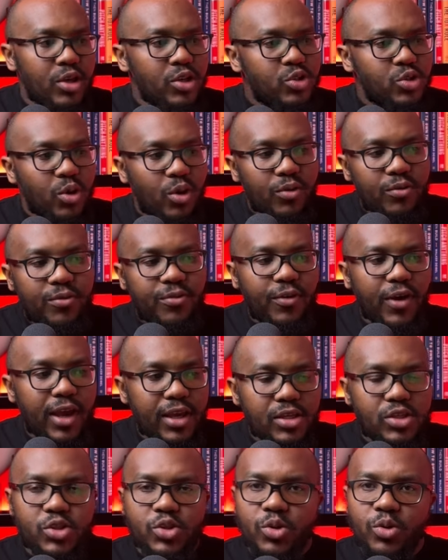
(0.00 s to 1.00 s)
So in
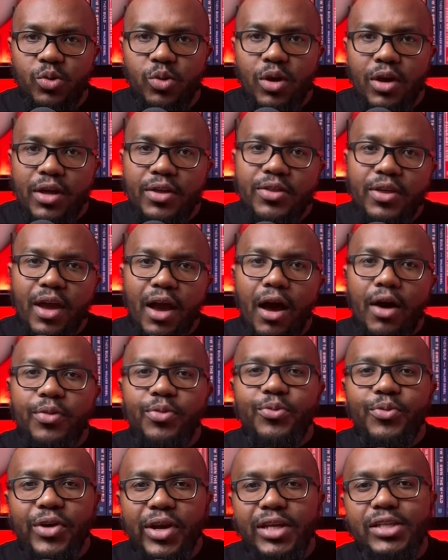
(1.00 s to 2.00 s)
phase 2, there are
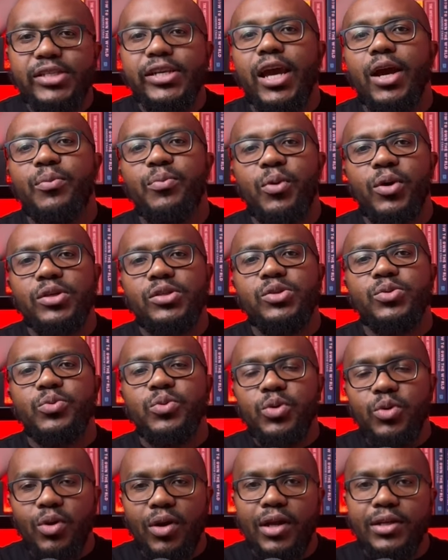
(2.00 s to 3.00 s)
3 checkpoints
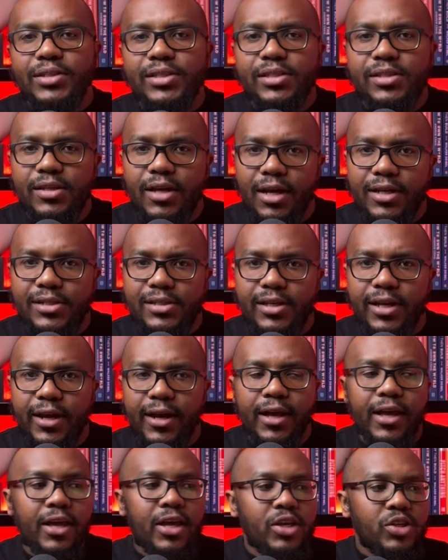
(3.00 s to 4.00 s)
we're going to discuss here.